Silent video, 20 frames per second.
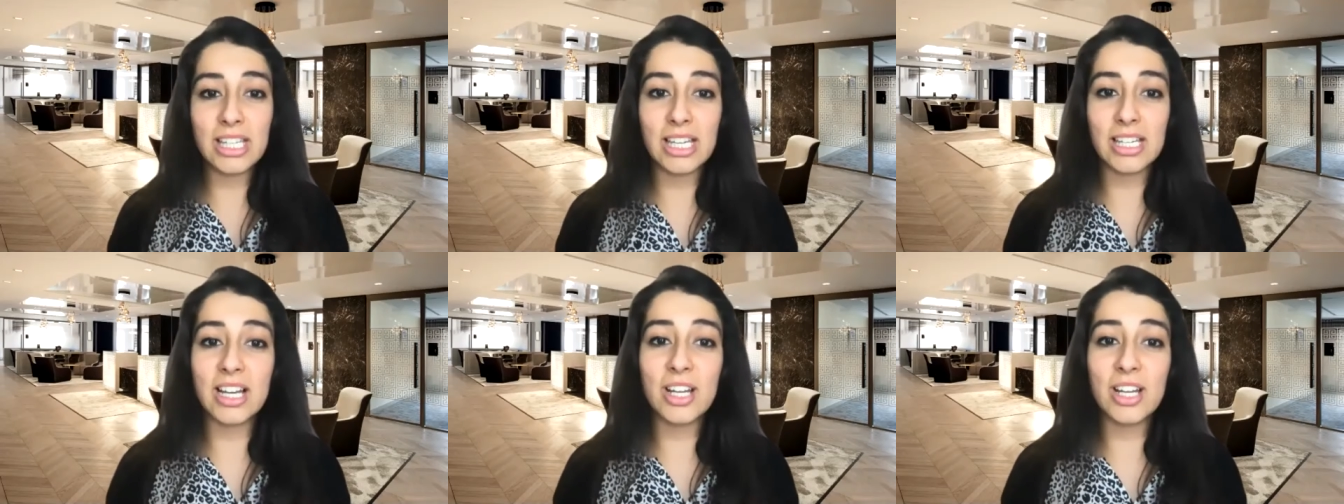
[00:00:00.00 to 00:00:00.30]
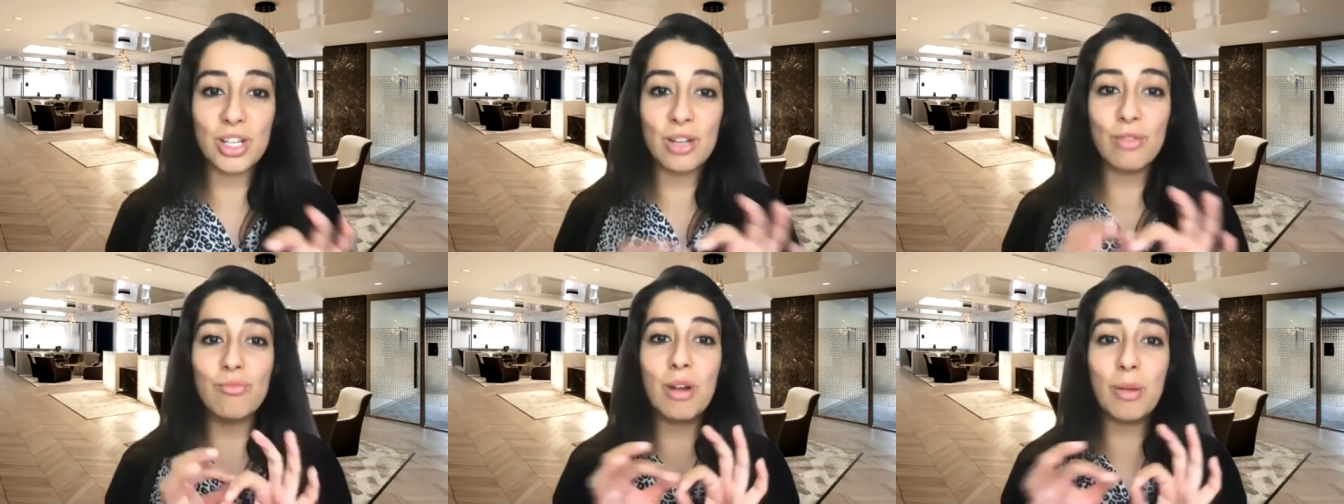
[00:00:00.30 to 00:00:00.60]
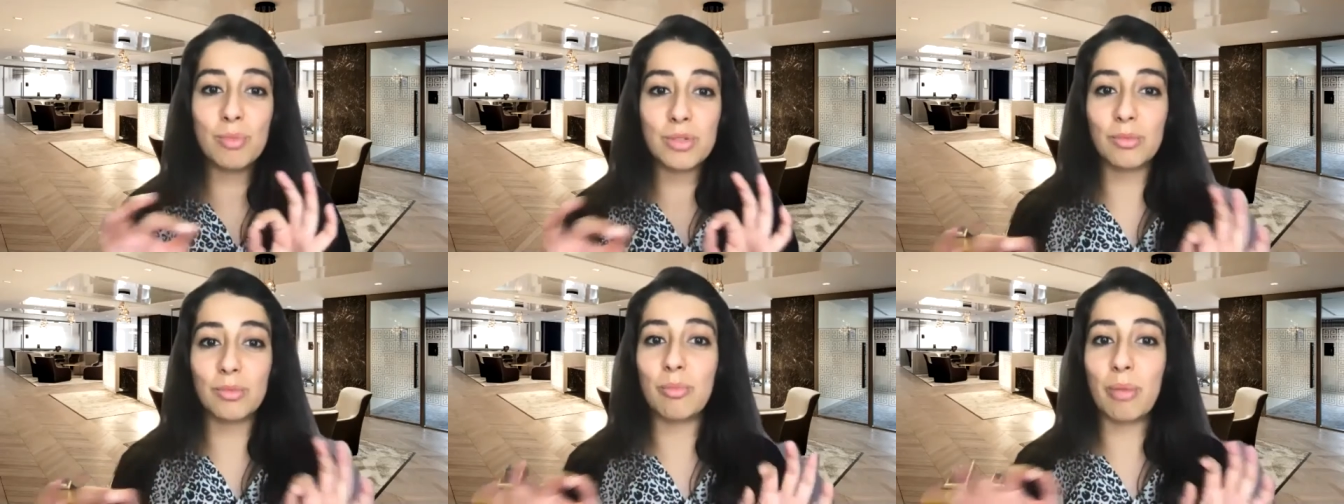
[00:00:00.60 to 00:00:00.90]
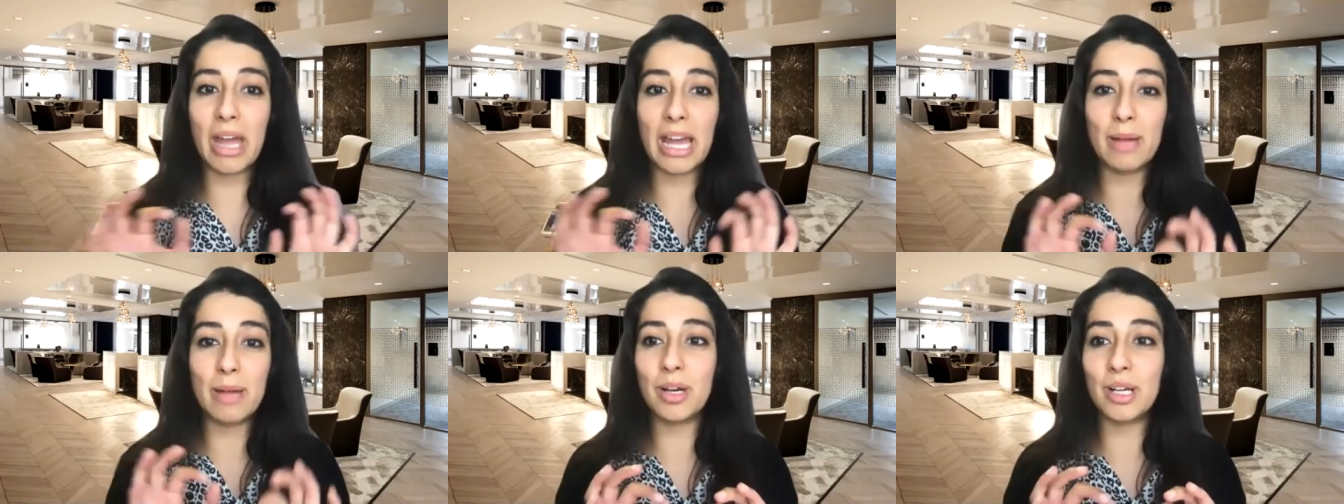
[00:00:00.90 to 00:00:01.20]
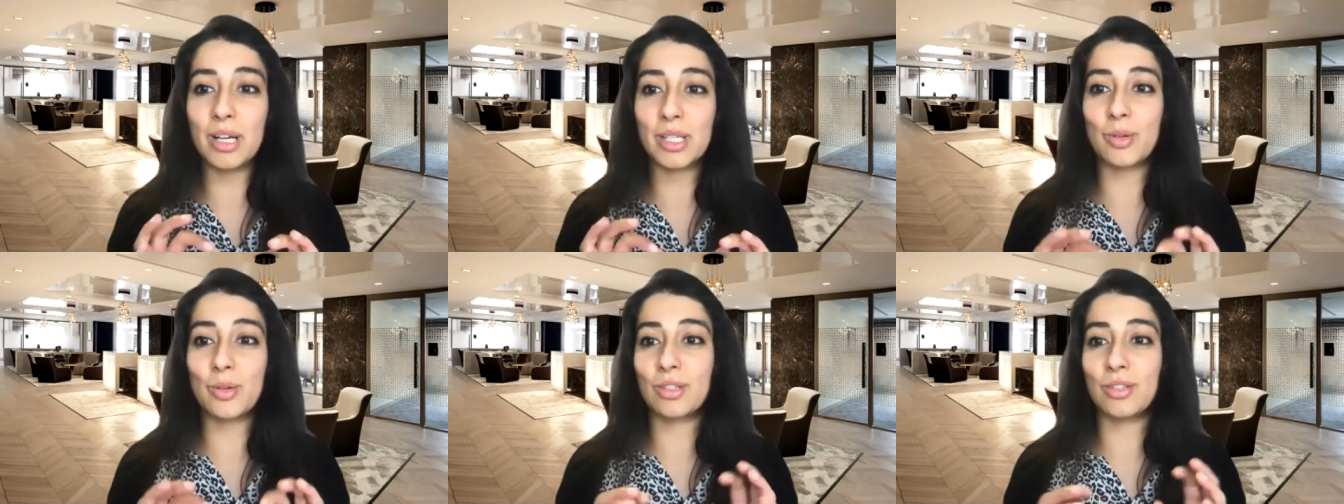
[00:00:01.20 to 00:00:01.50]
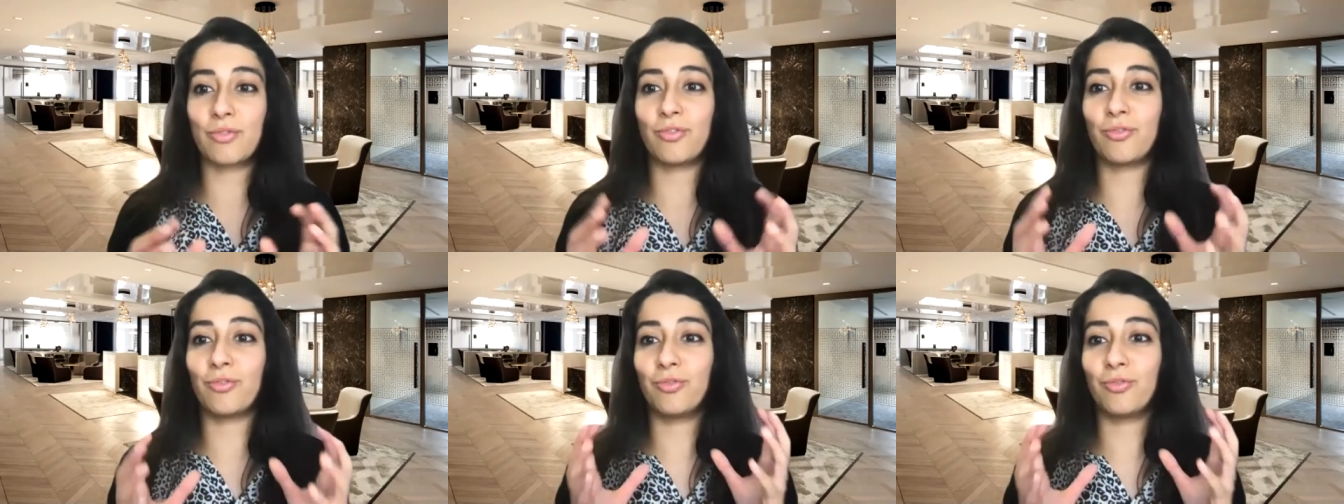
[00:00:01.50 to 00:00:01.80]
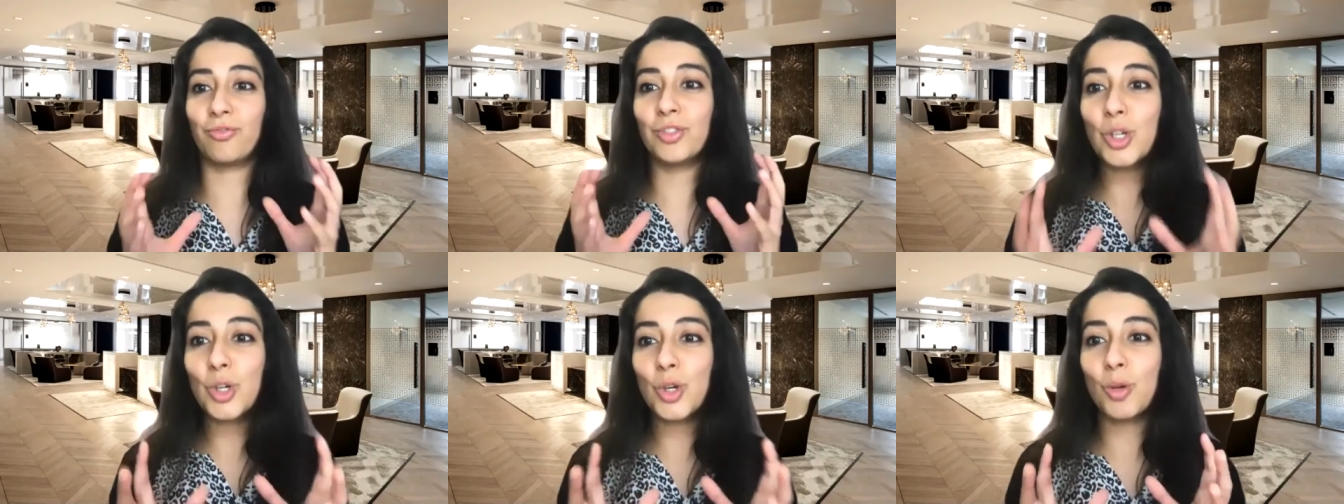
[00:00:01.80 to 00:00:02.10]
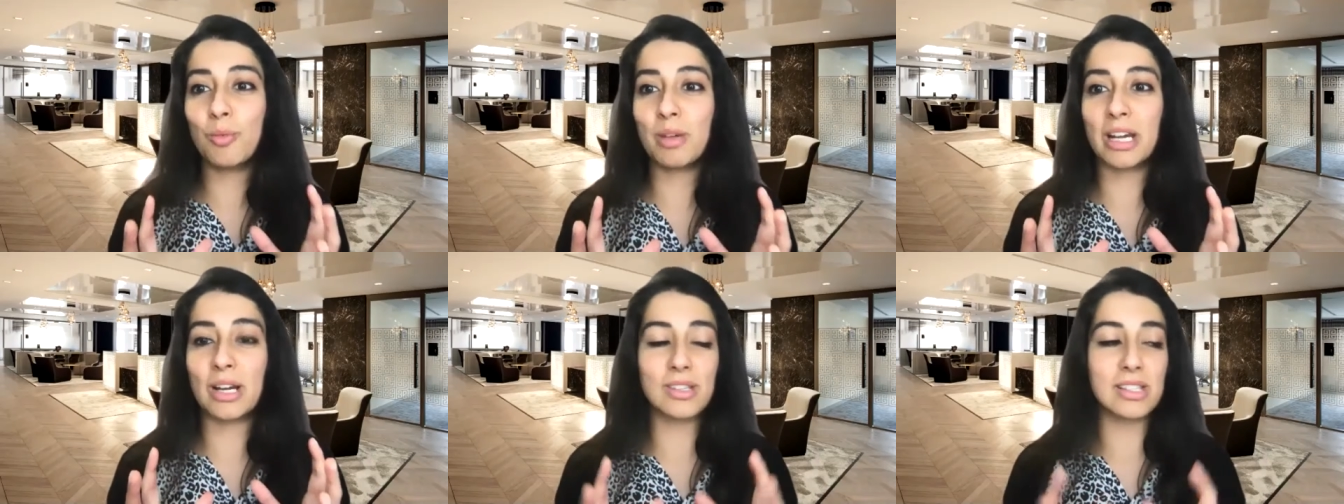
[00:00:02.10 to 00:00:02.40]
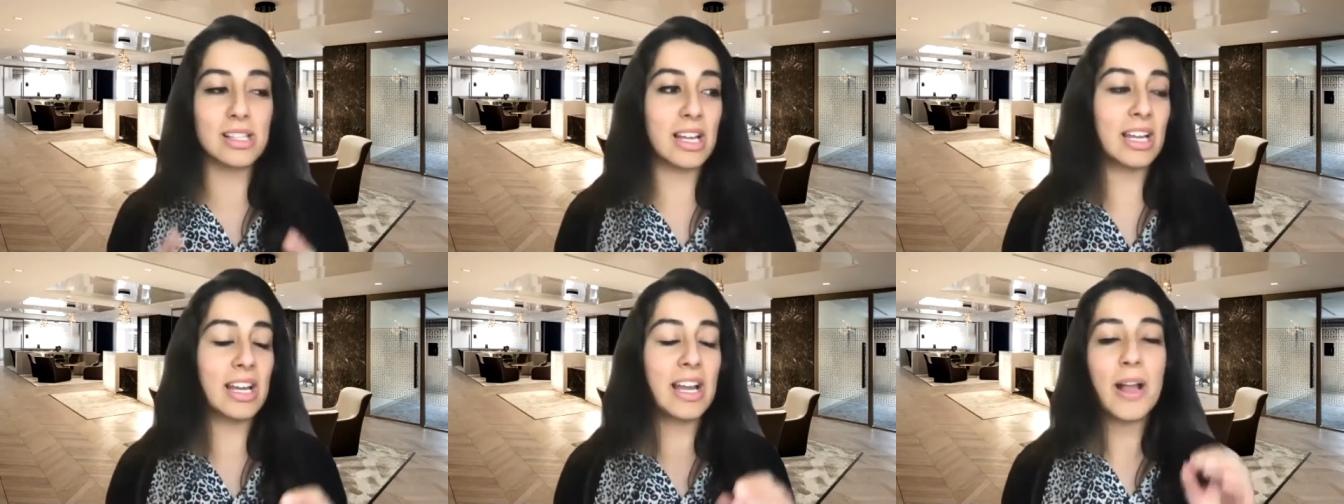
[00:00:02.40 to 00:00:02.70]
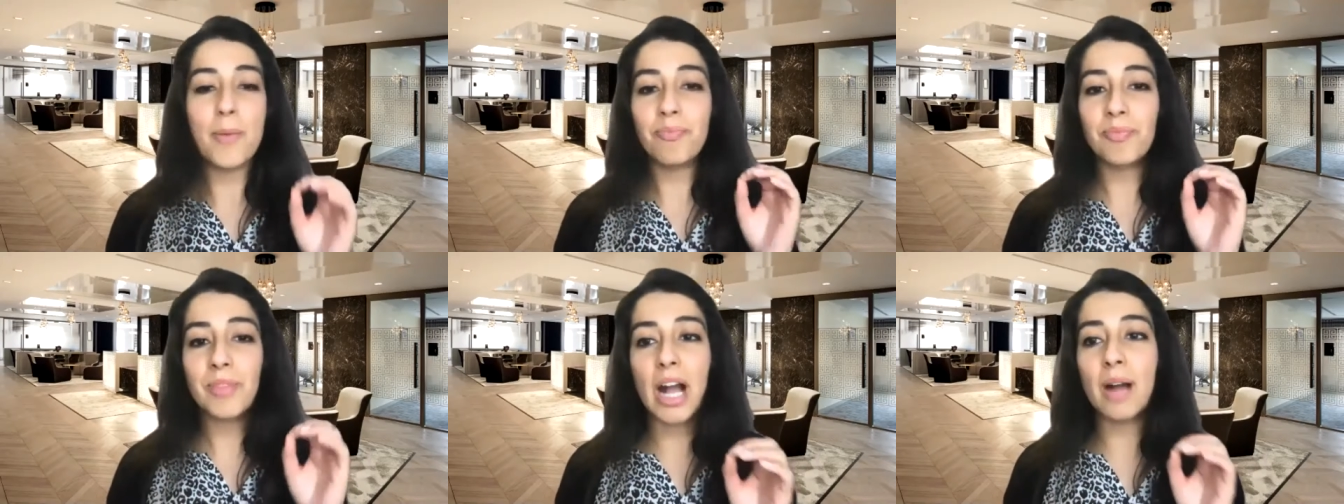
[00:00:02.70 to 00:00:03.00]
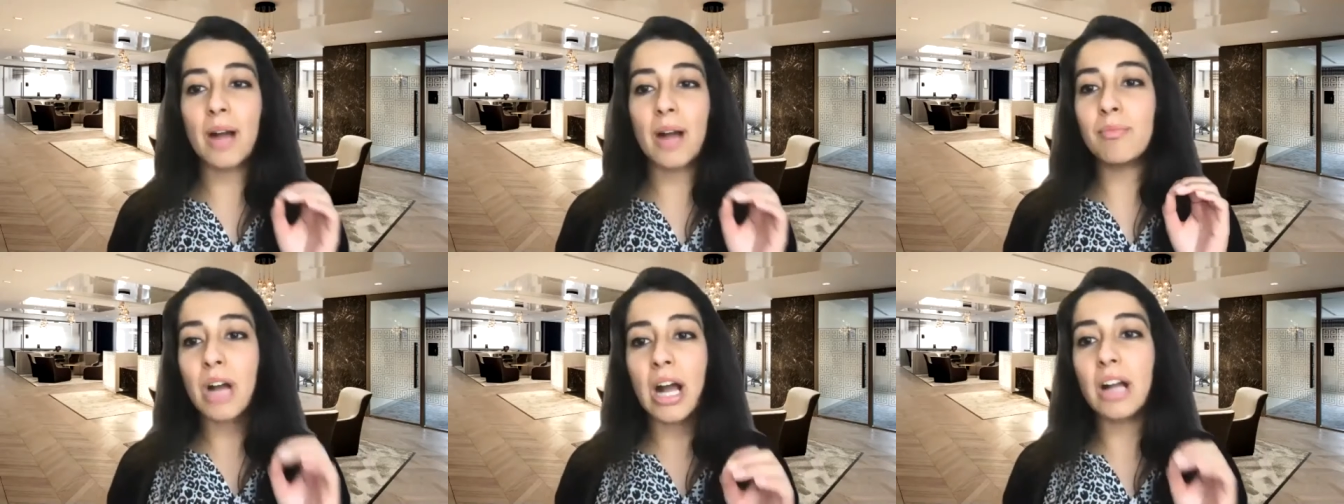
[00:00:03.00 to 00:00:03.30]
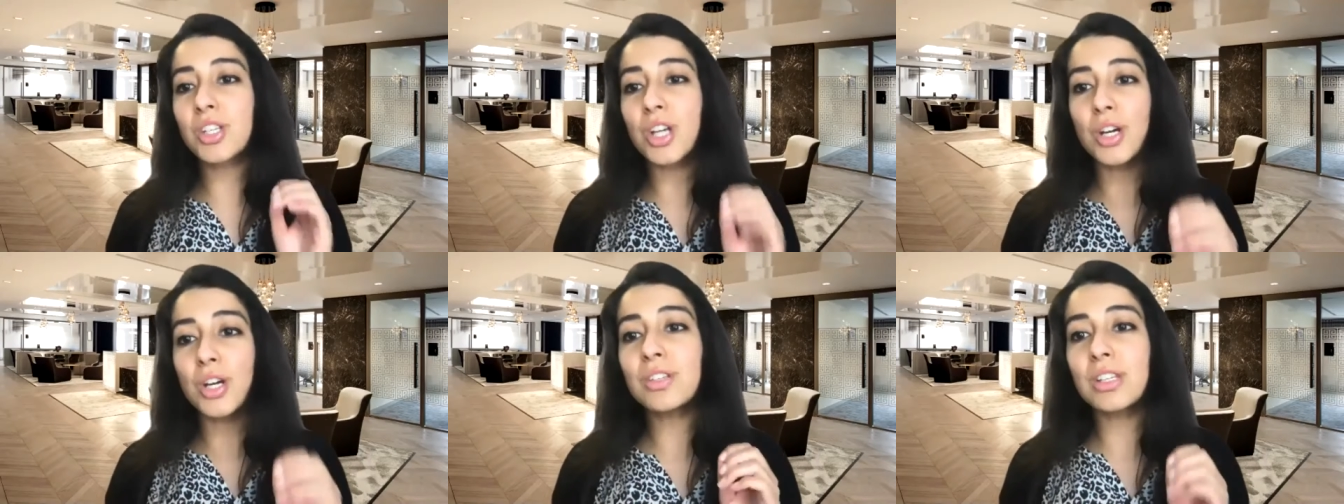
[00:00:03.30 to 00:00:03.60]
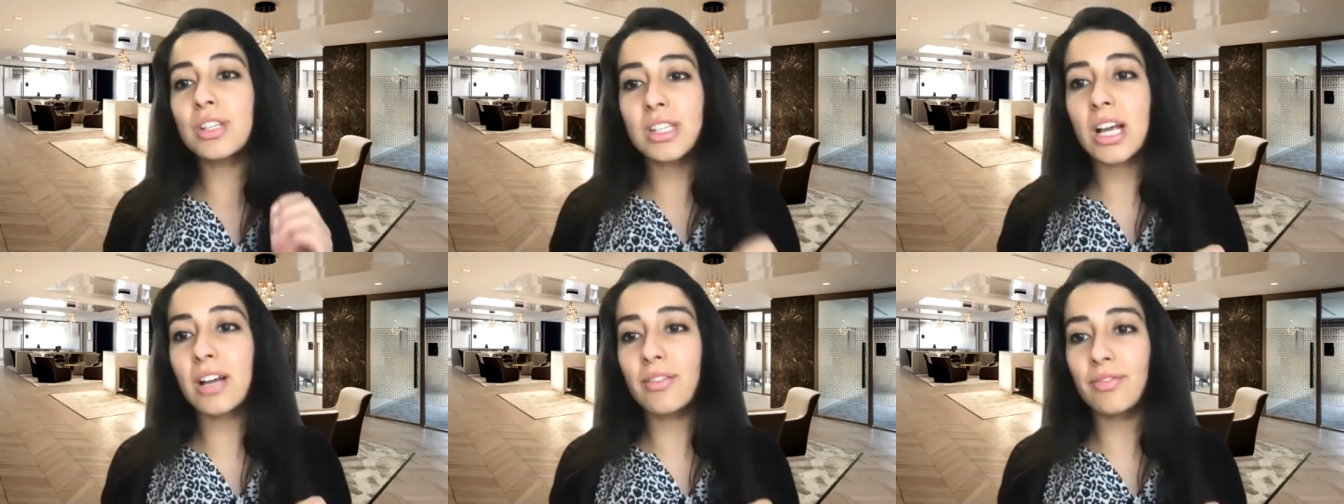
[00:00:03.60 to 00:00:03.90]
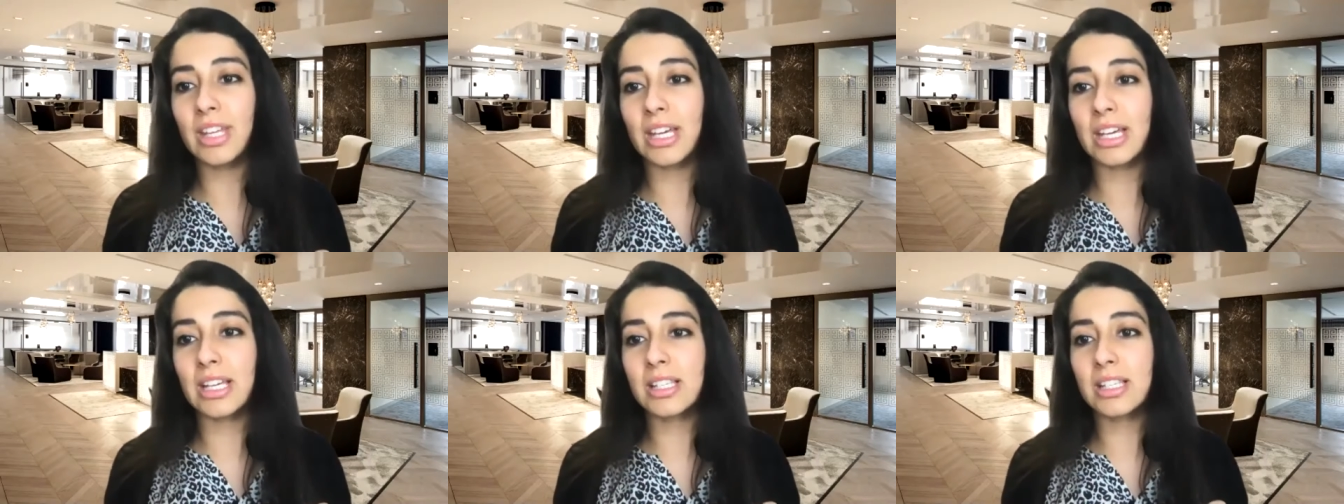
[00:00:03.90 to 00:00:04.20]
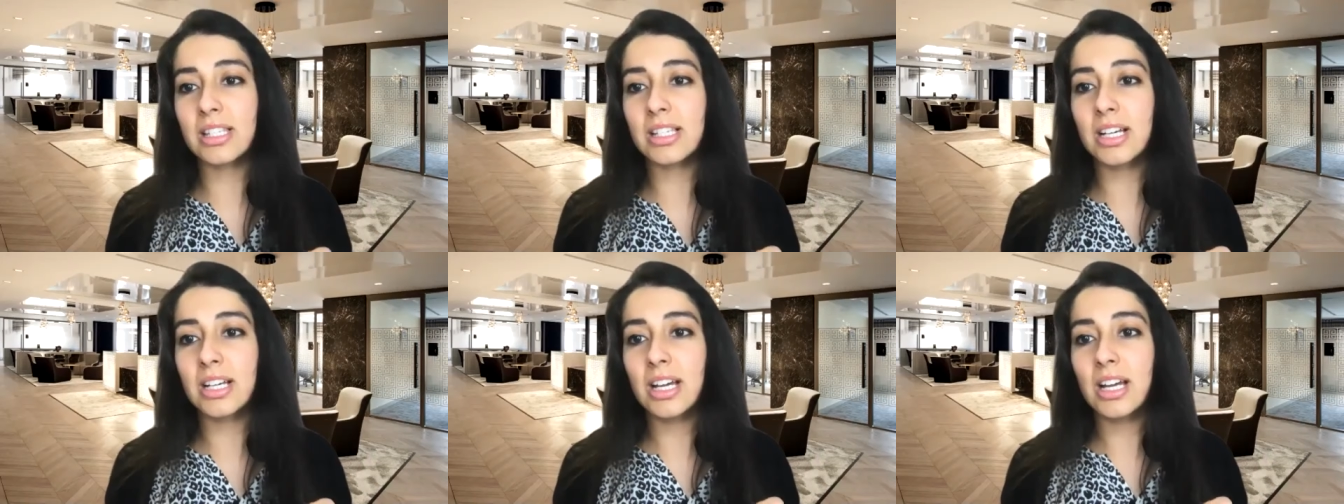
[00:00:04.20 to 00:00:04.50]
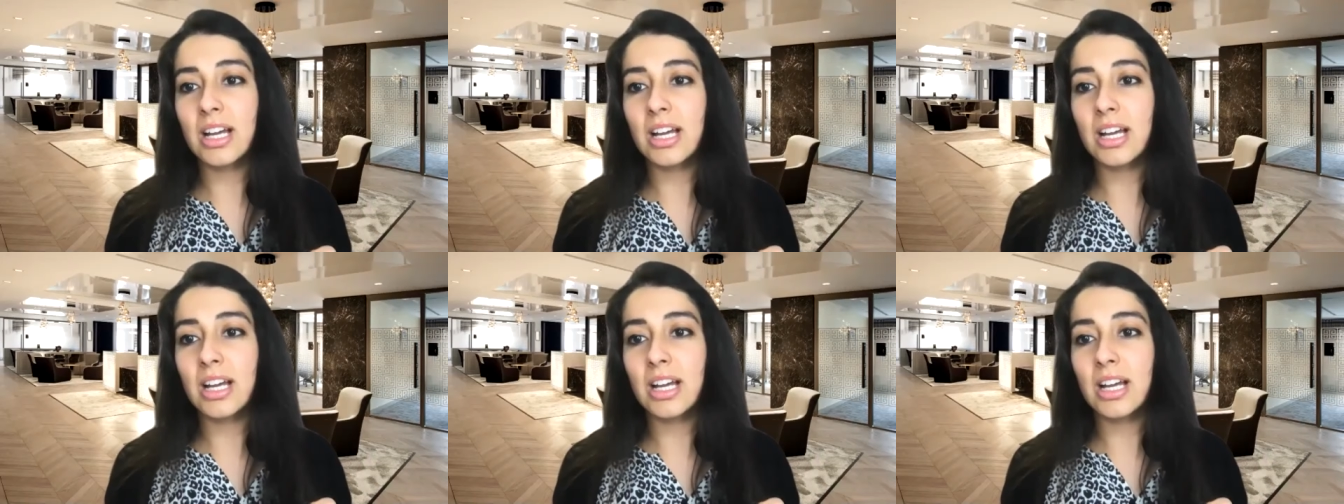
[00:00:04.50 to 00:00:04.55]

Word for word: I actually ripped up the paper because I was fuming. I was like, I'm, I do not deserve this.